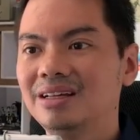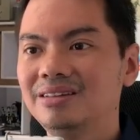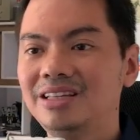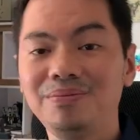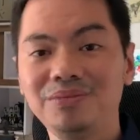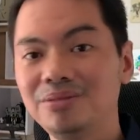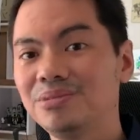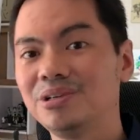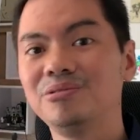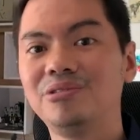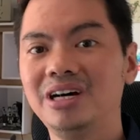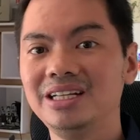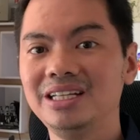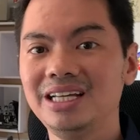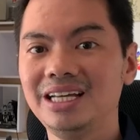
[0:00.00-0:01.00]
Tip number
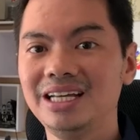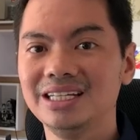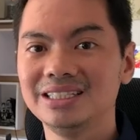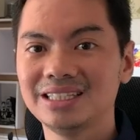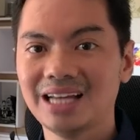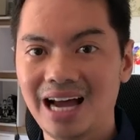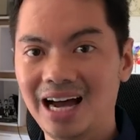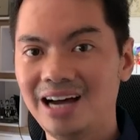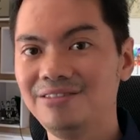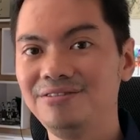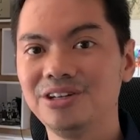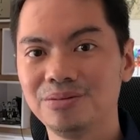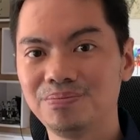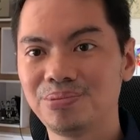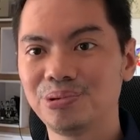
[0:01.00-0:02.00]
one is have
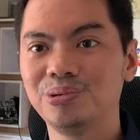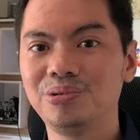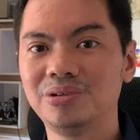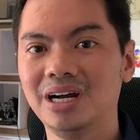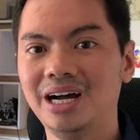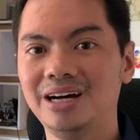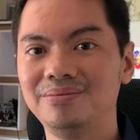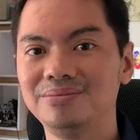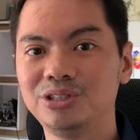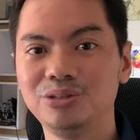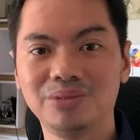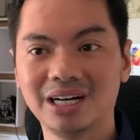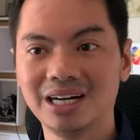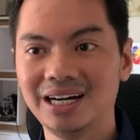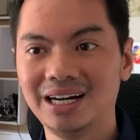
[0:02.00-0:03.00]
your programs,
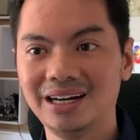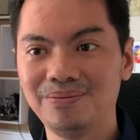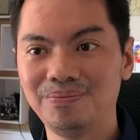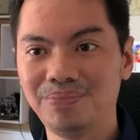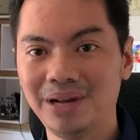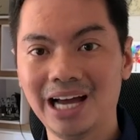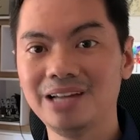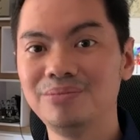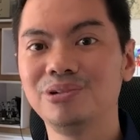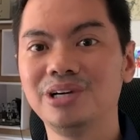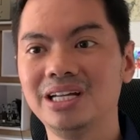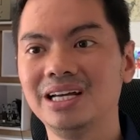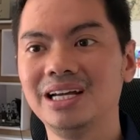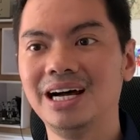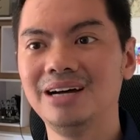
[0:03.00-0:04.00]
yung mga palagi mong
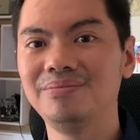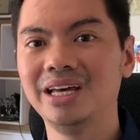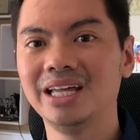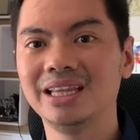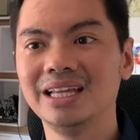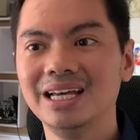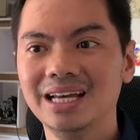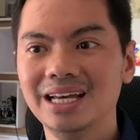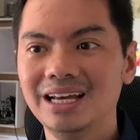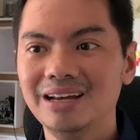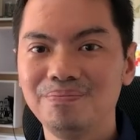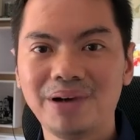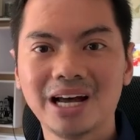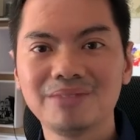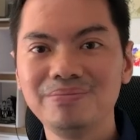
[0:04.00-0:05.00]
ginagamit,
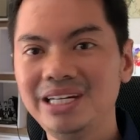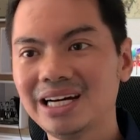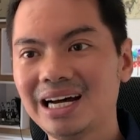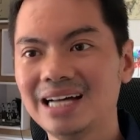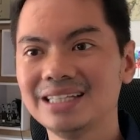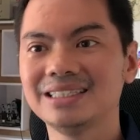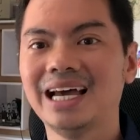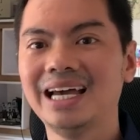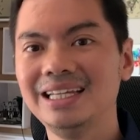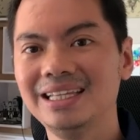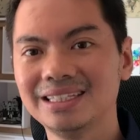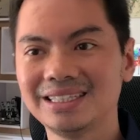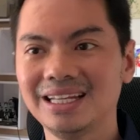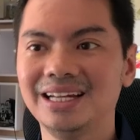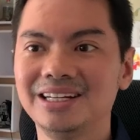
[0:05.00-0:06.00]
parang may naka-assign na
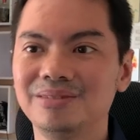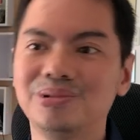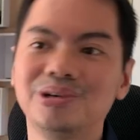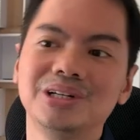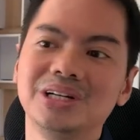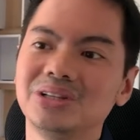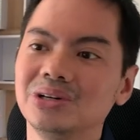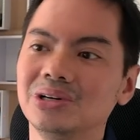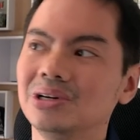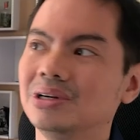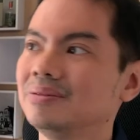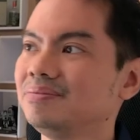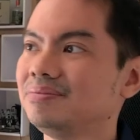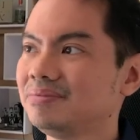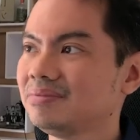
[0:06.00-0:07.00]
sila na monitor.
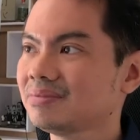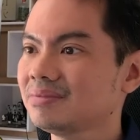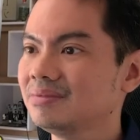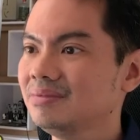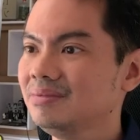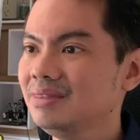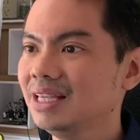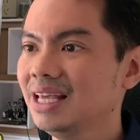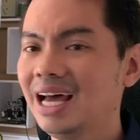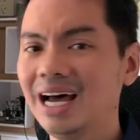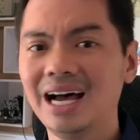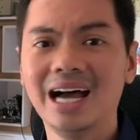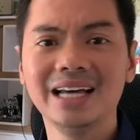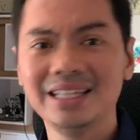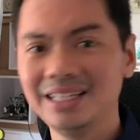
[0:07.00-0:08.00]

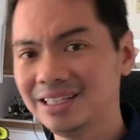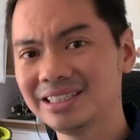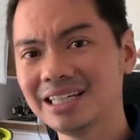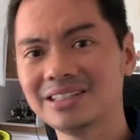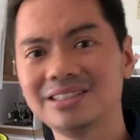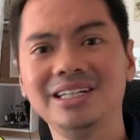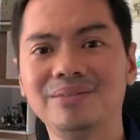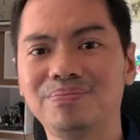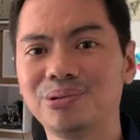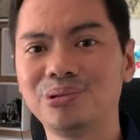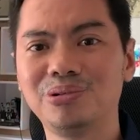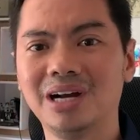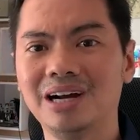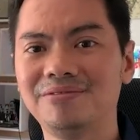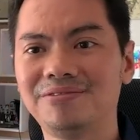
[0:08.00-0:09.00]
Uh, I think there's actually a
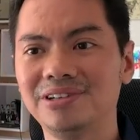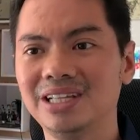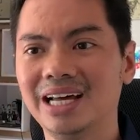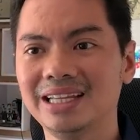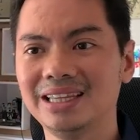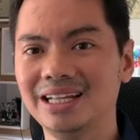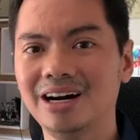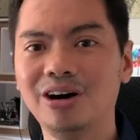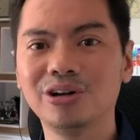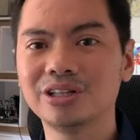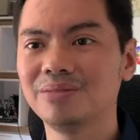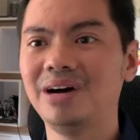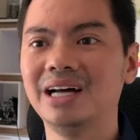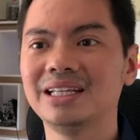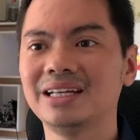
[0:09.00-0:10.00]
program for that na
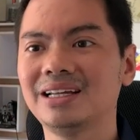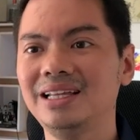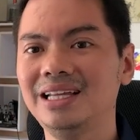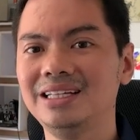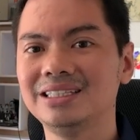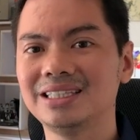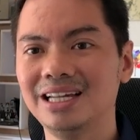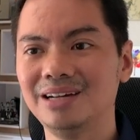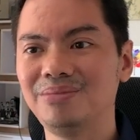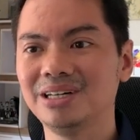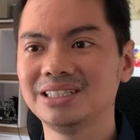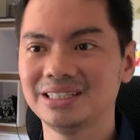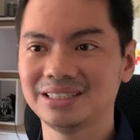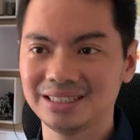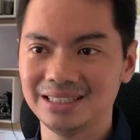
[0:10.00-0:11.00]
automatically sila
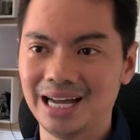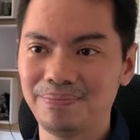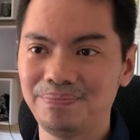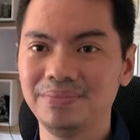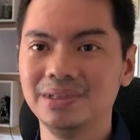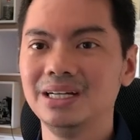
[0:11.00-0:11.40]
magsa-snap